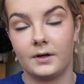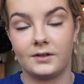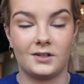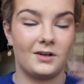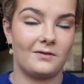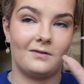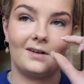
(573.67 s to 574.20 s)
I
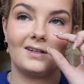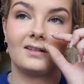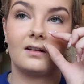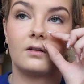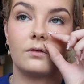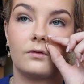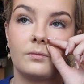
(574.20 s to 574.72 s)
don't know if I already
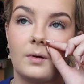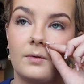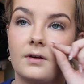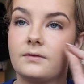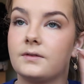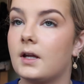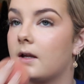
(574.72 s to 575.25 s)
said I got them for my
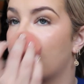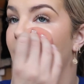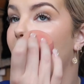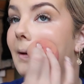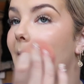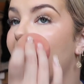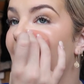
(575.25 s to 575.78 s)
birthday,
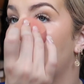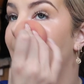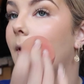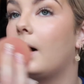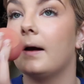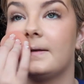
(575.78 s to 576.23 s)
but